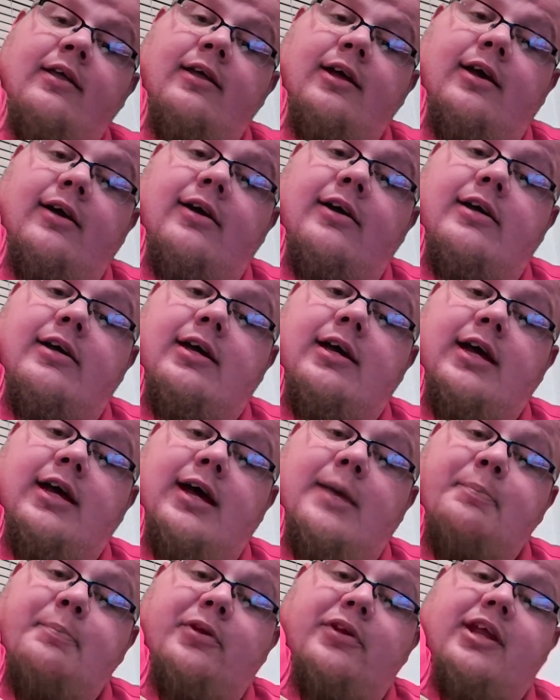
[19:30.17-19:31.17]
a
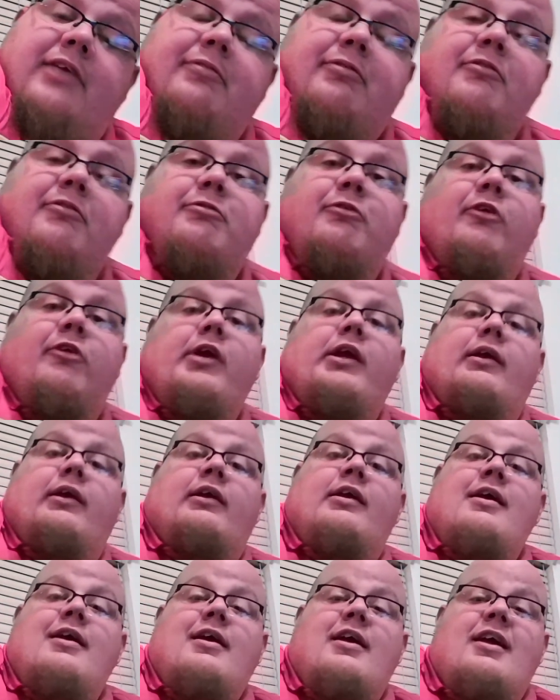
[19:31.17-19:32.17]
couple different for you.
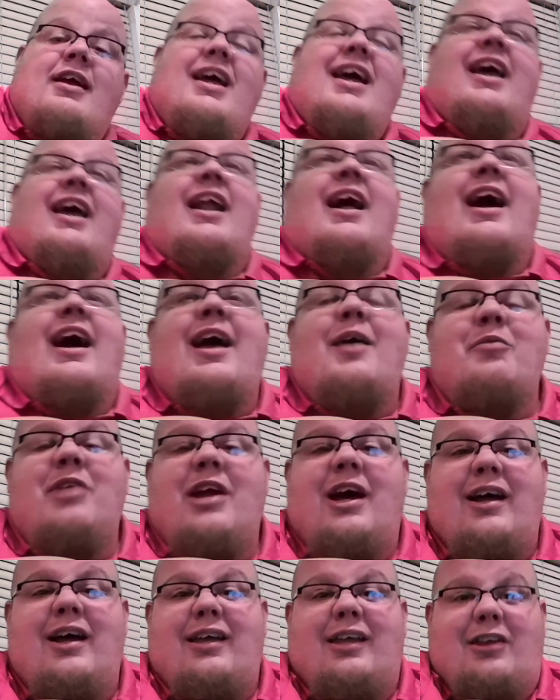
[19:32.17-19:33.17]
And I am
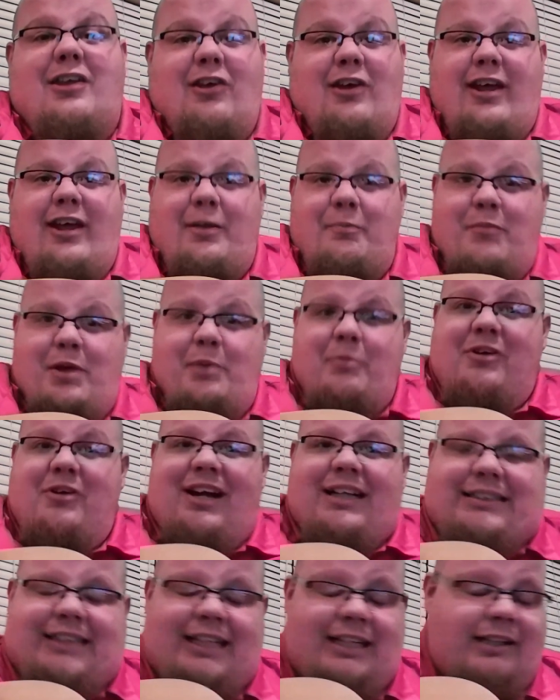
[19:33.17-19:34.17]
not good at
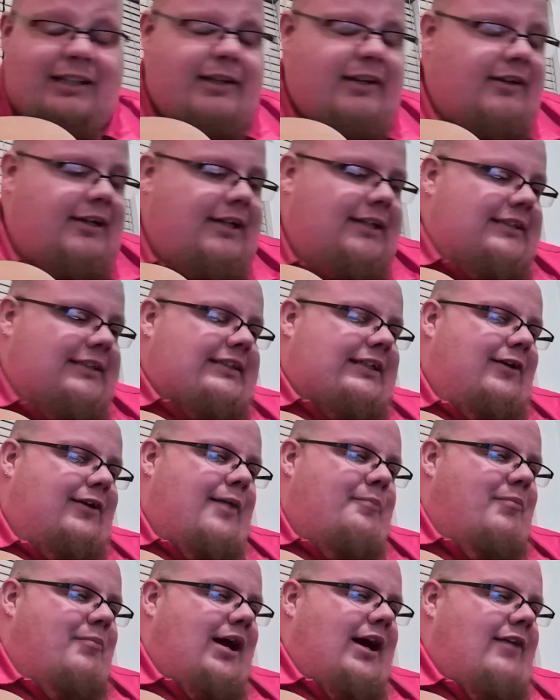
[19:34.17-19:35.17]
memorizing lyrics, so I
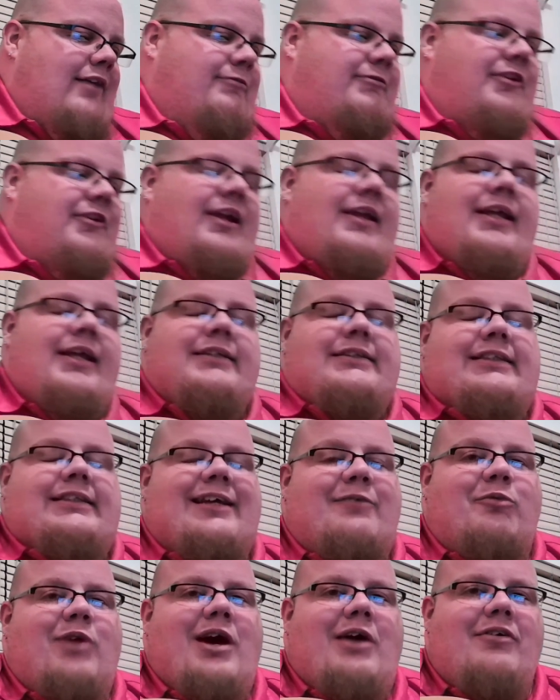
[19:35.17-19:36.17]
might forget
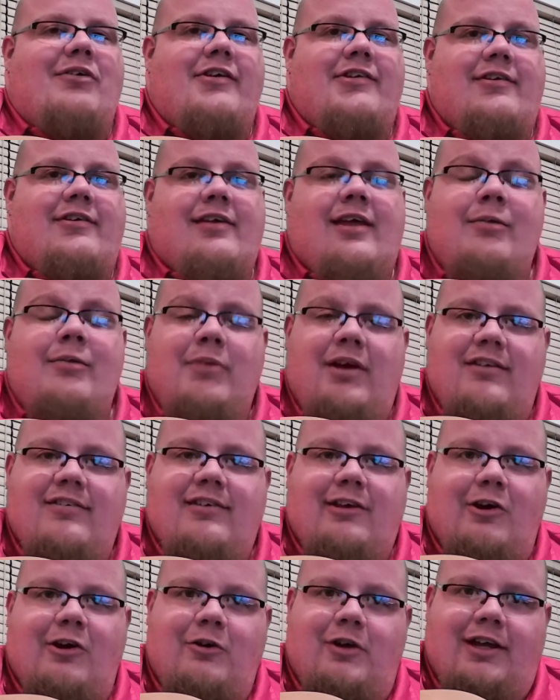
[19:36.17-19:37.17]
some while we're singing, but it's
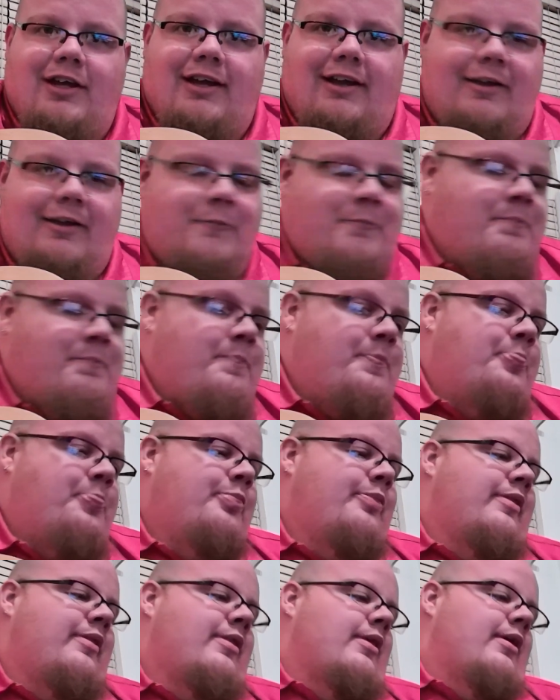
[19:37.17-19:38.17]
okay.
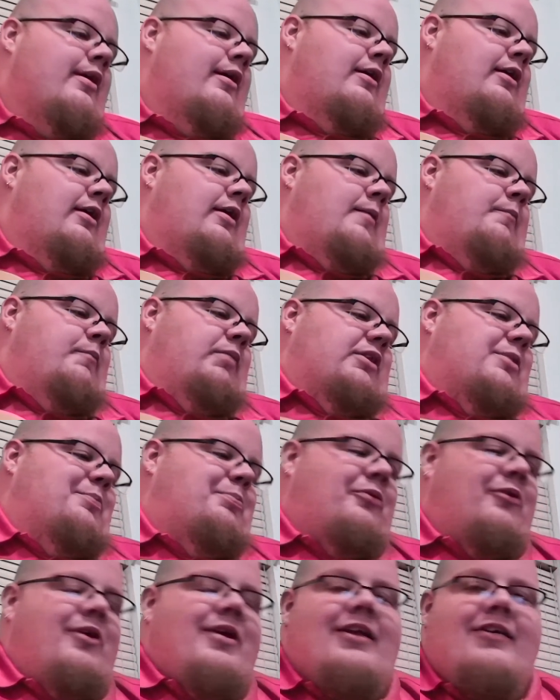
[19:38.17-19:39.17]
But the
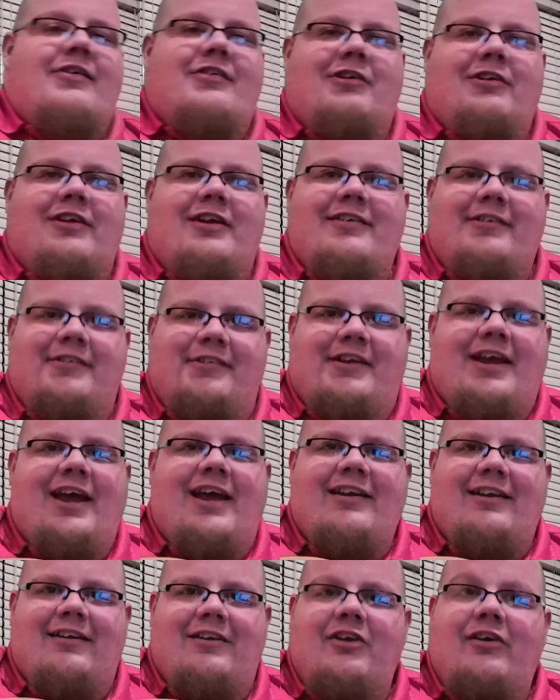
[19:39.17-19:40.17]
point is you'll understand
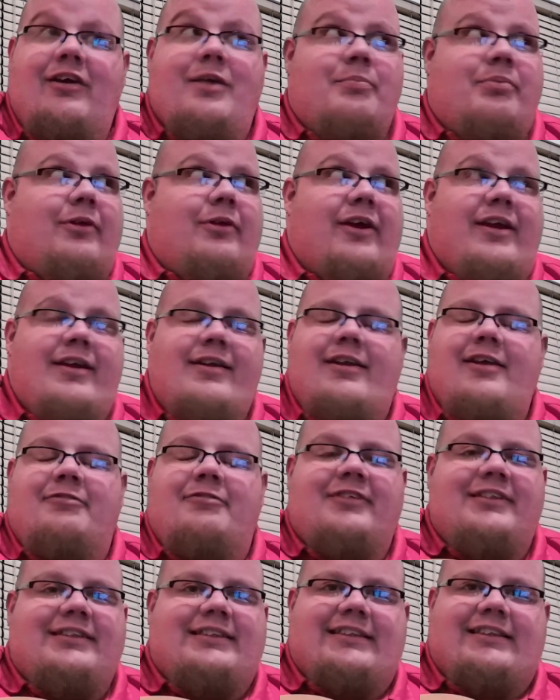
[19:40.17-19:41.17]
that you can play
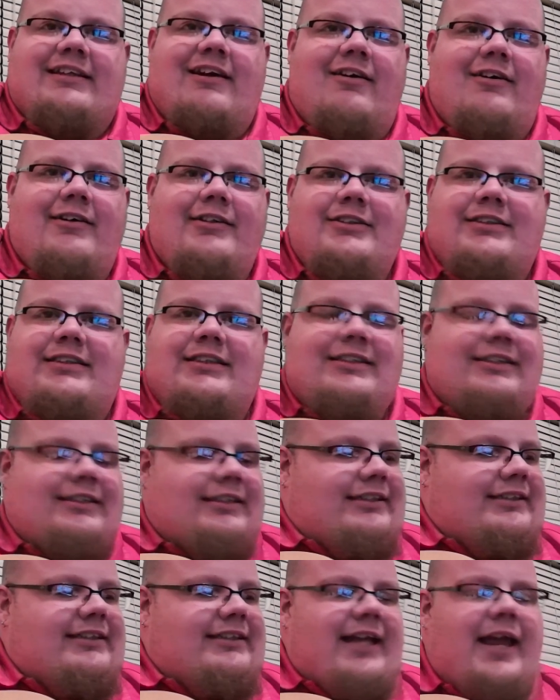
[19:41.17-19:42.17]
different songs, the
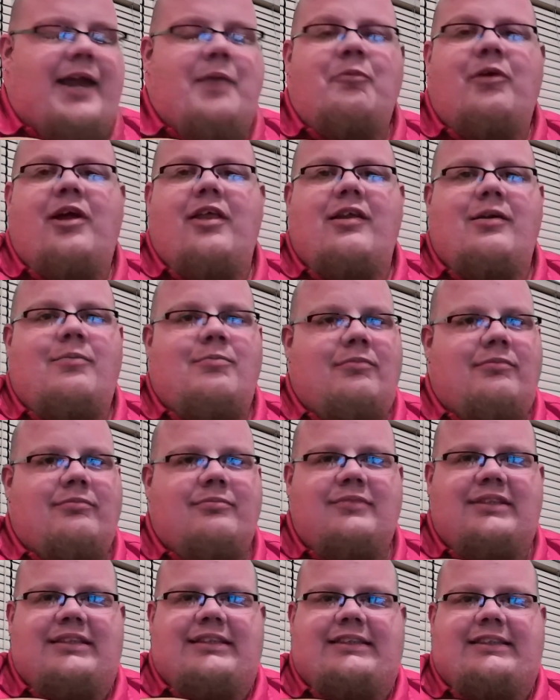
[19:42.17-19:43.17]
same rhythm,
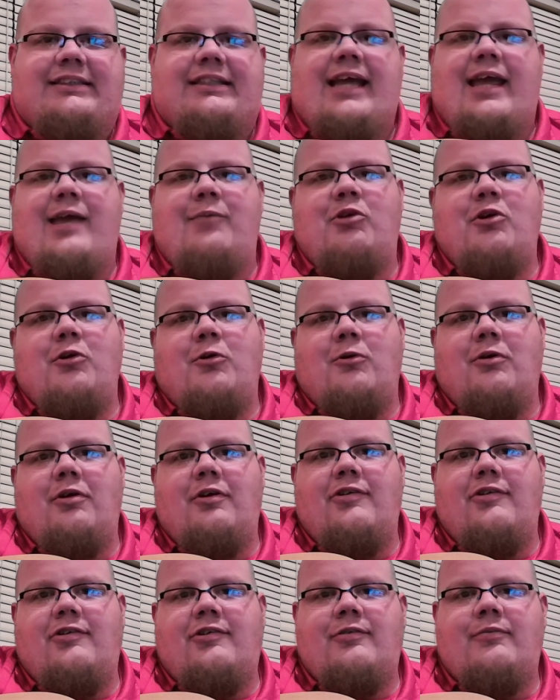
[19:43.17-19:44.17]
same
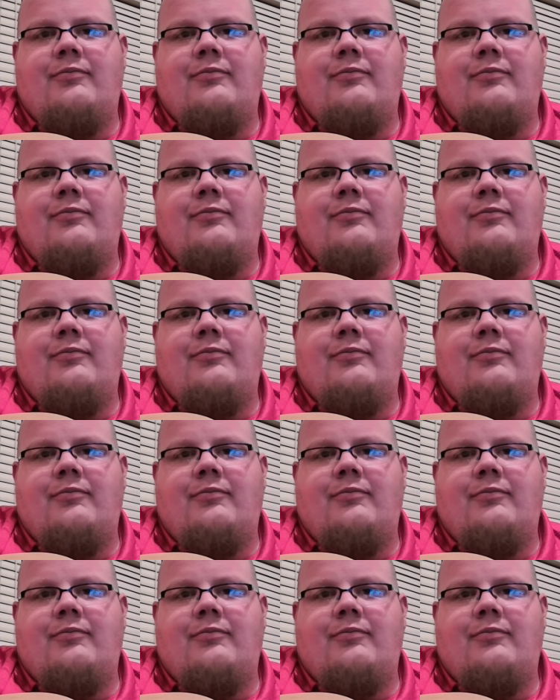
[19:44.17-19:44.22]
chords.